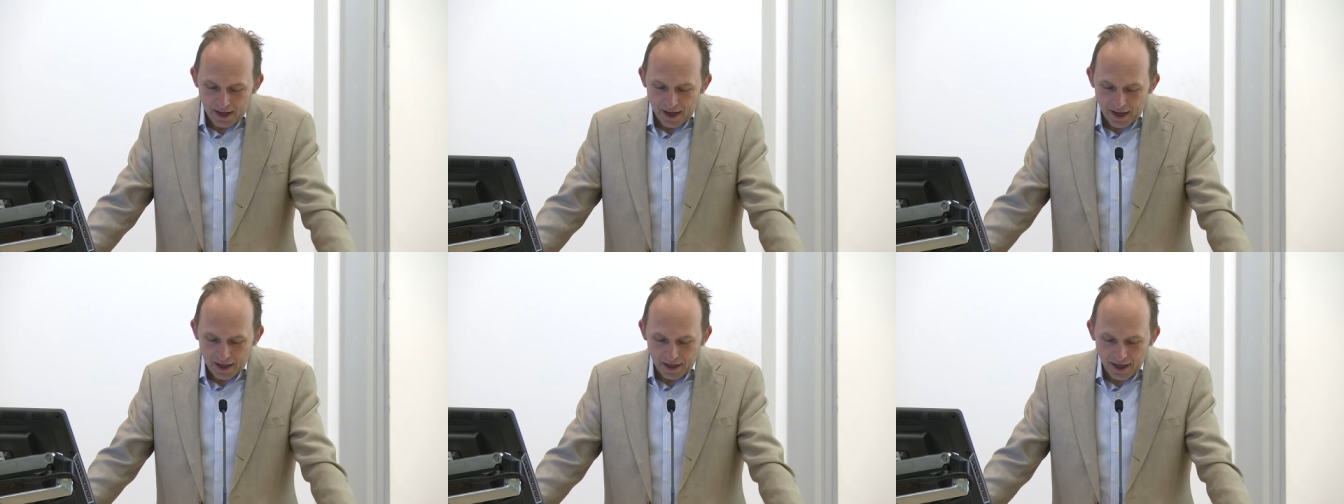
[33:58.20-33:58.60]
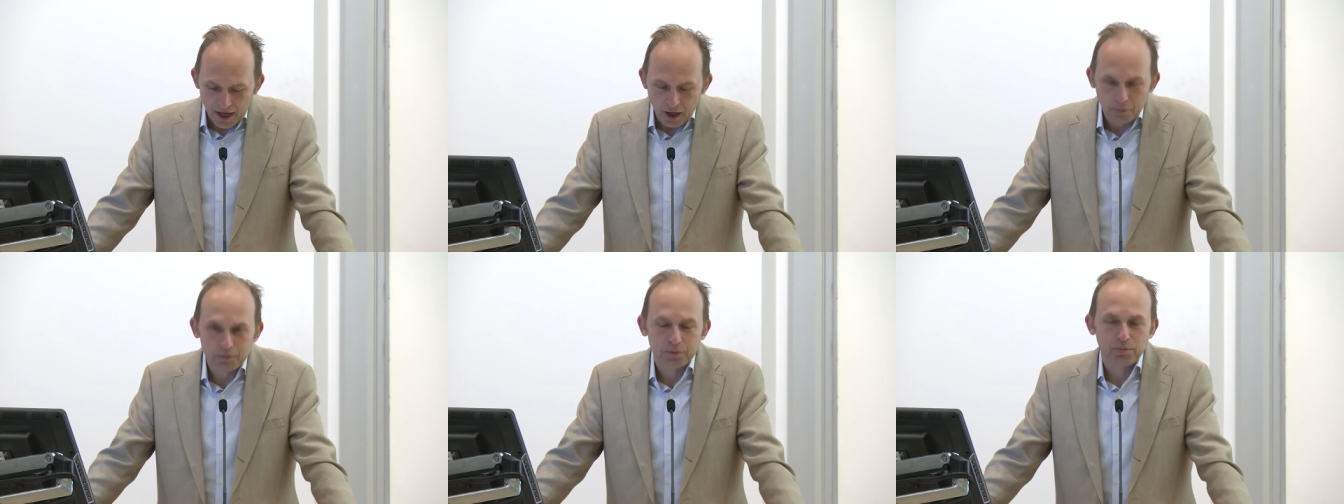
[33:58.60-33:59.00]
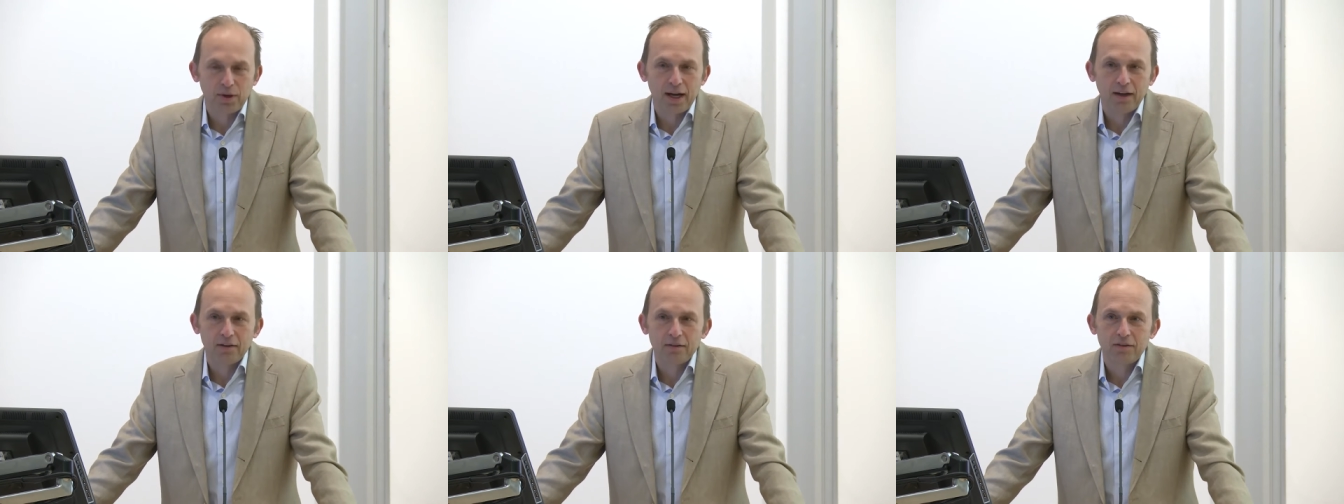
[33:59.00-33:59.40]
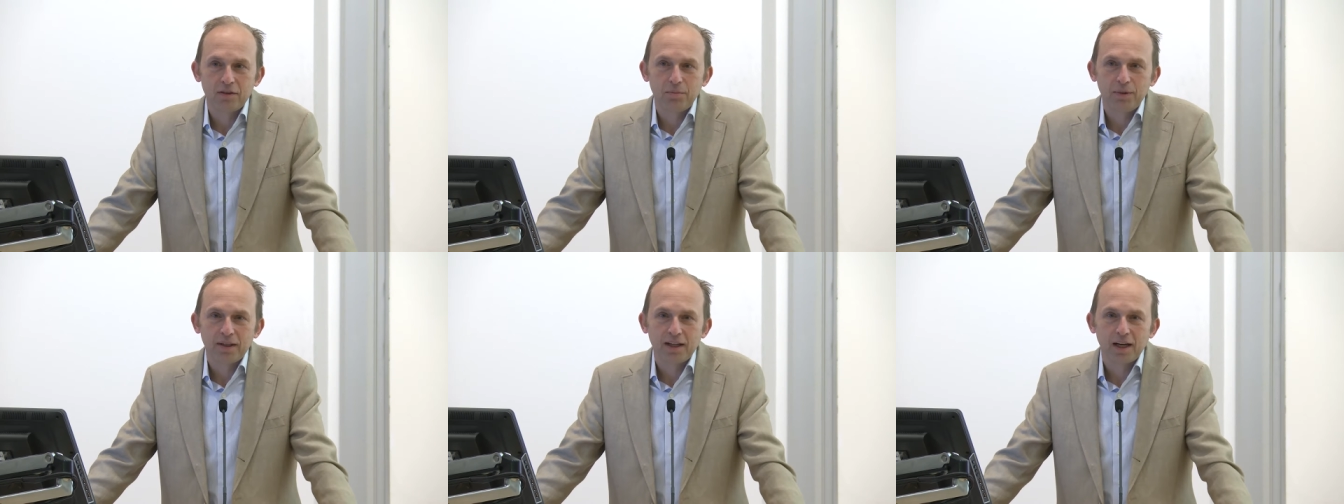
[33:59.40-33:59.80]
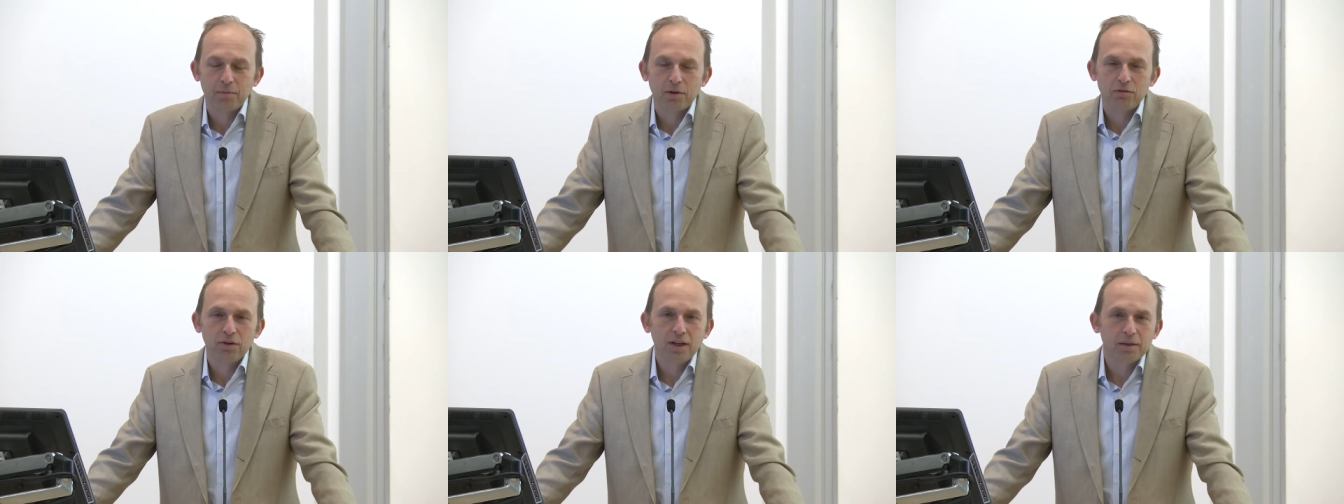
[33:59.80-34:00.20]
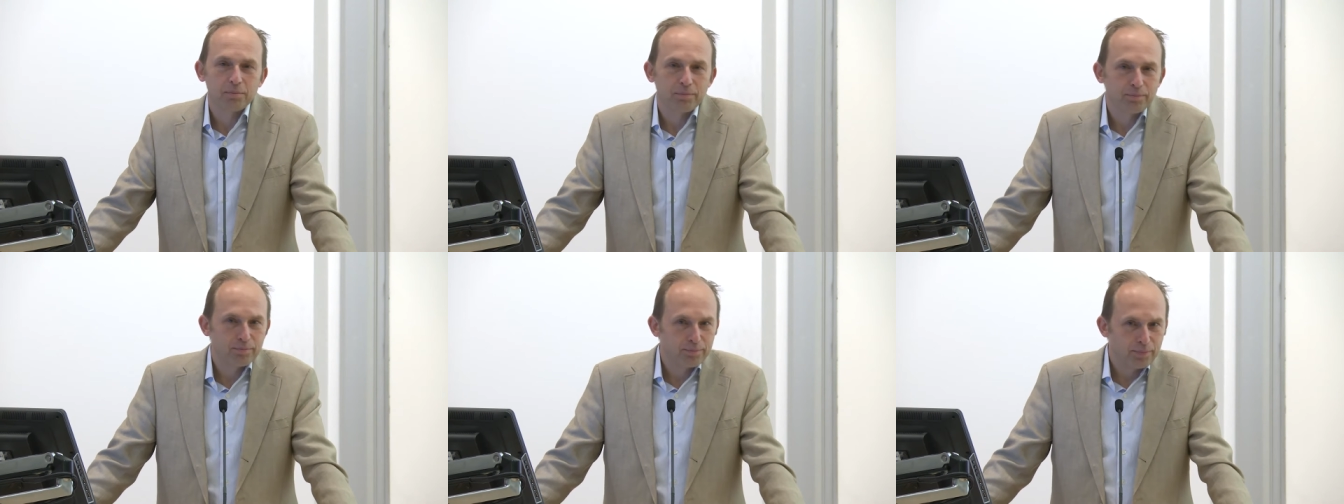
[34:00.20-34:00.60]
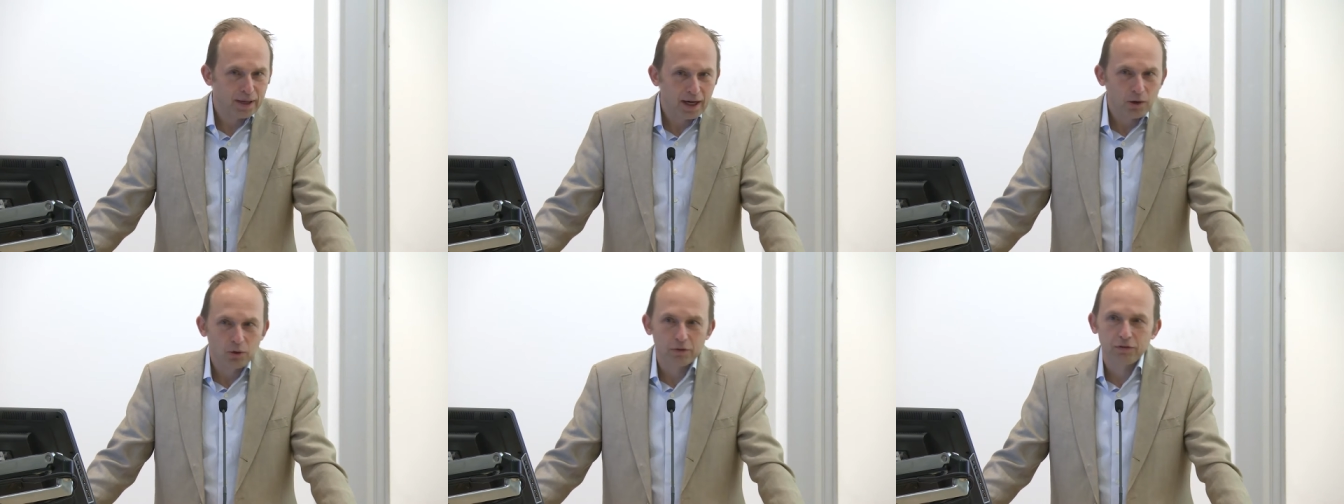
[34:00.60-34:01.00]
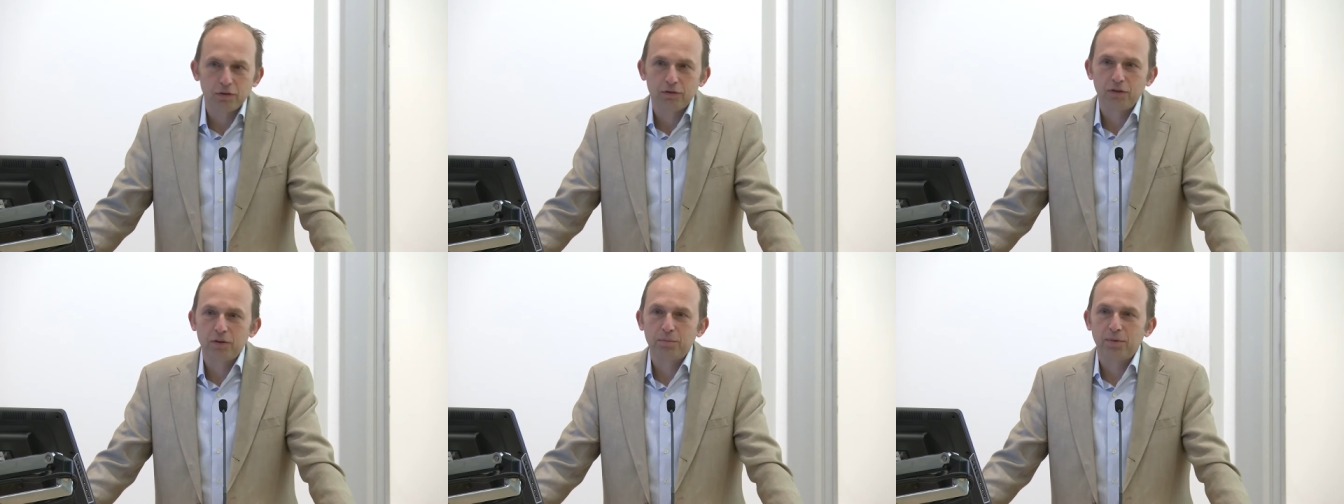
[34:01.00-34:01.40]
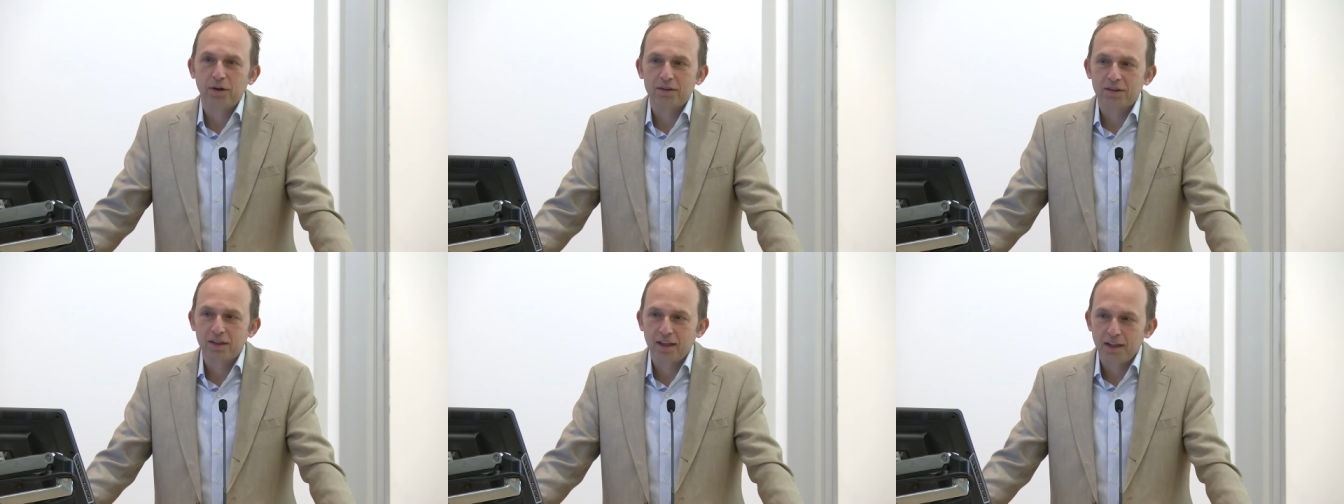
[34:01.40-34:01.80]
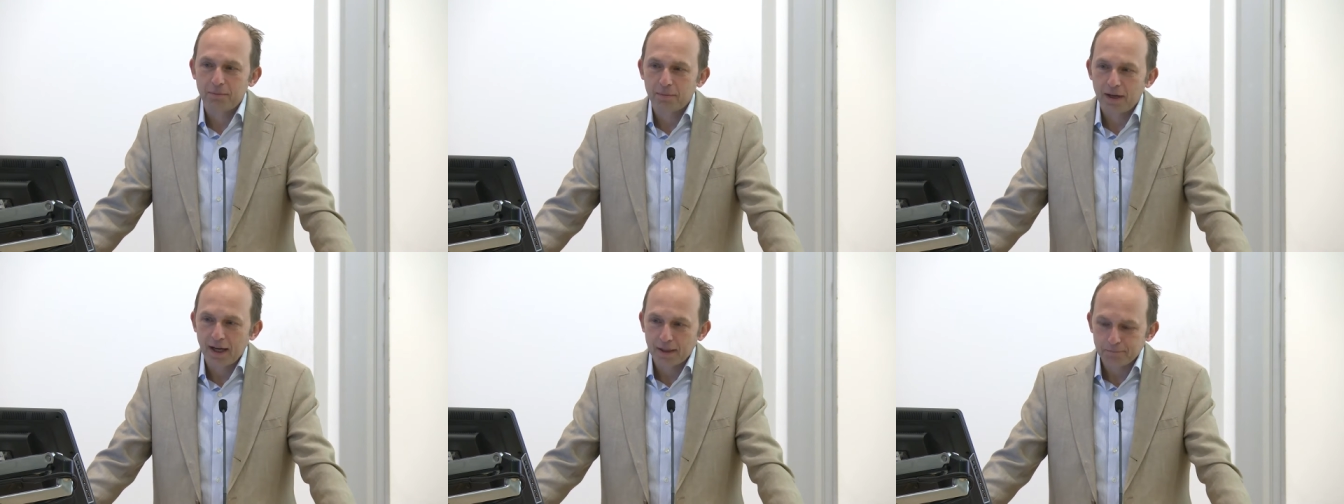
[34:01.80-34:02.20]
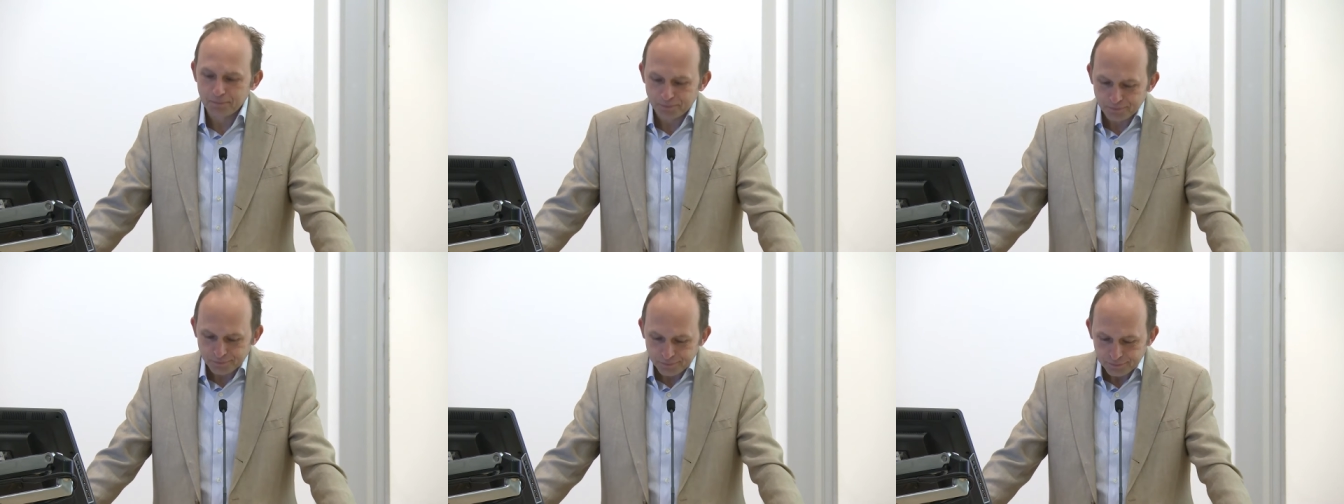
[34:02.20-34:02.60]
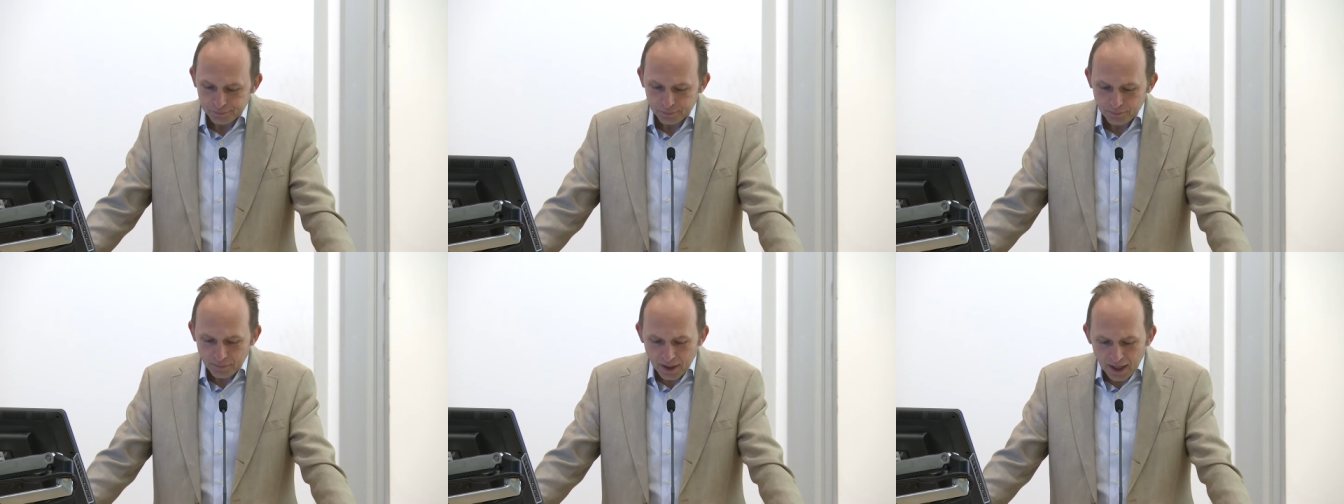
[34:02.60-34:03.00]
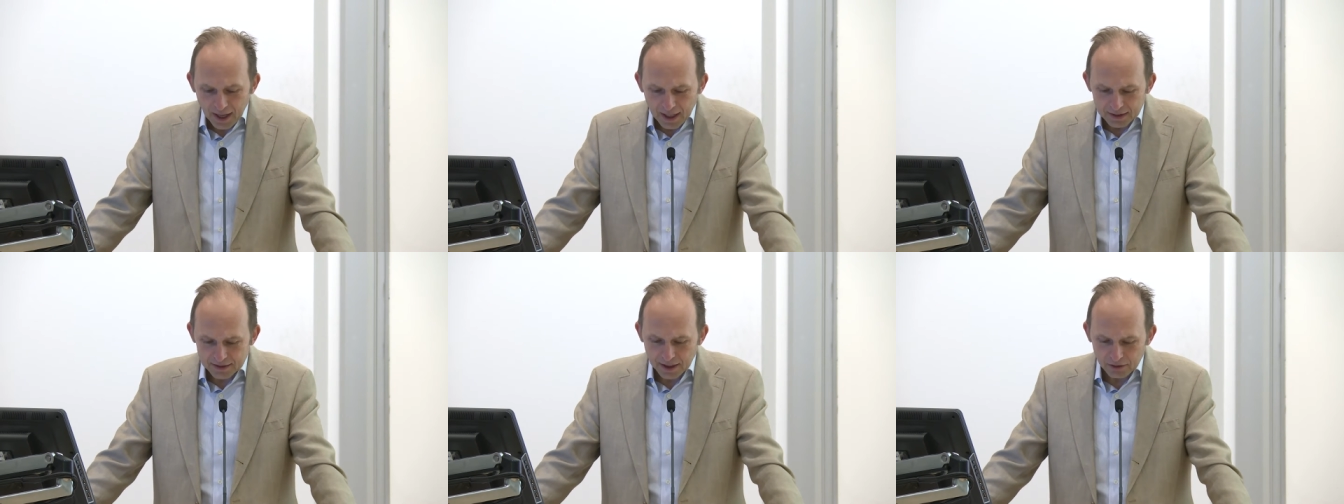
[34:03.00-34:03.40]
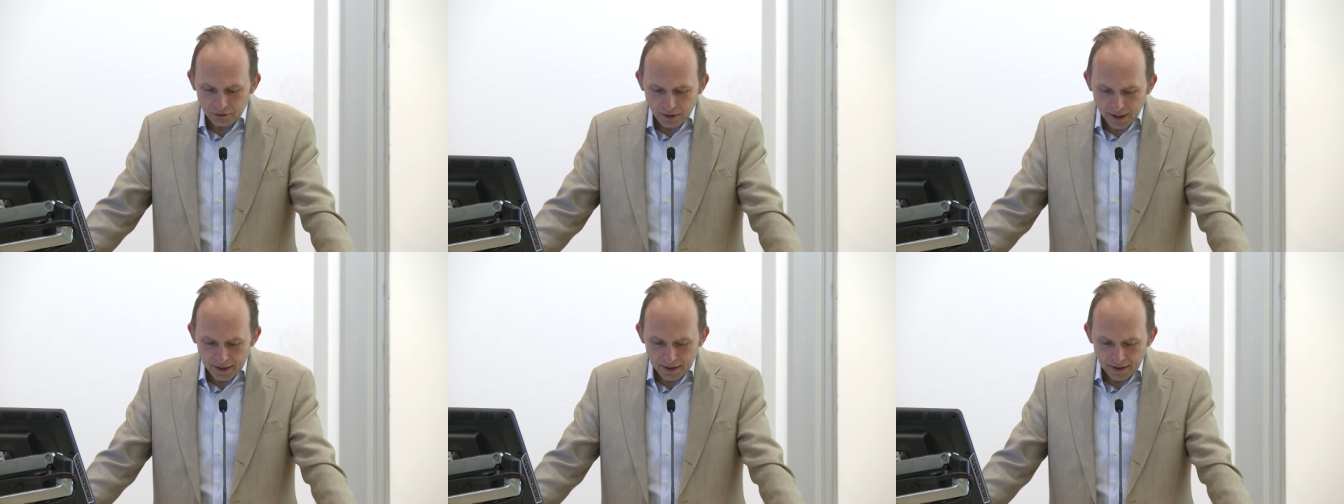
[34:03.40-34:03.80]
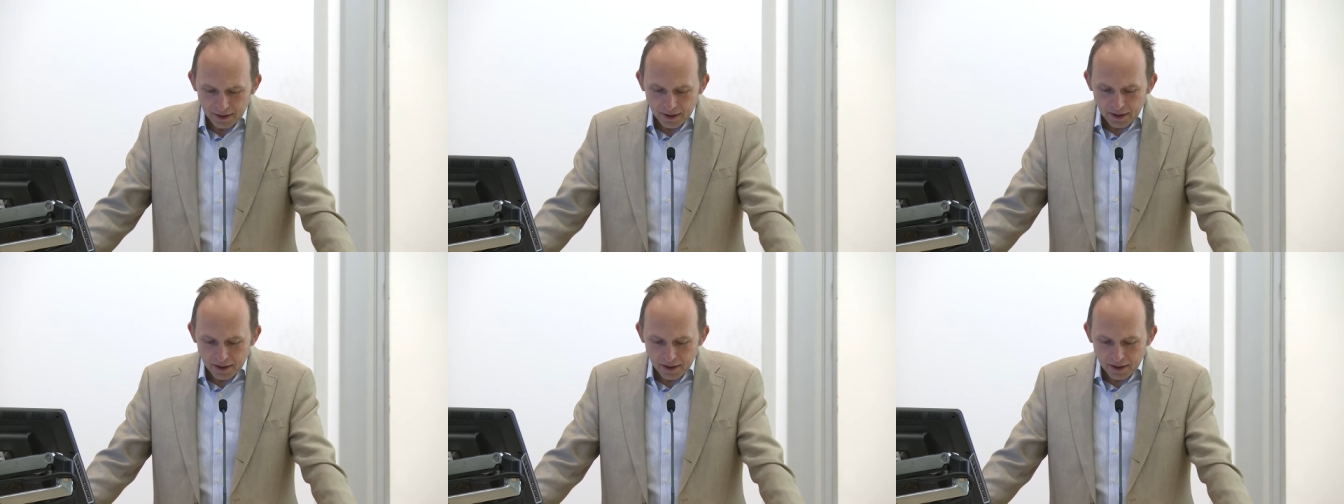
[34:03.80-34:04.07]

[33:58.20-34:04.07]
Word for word: and helped Brown to become a really powerful football team and as I read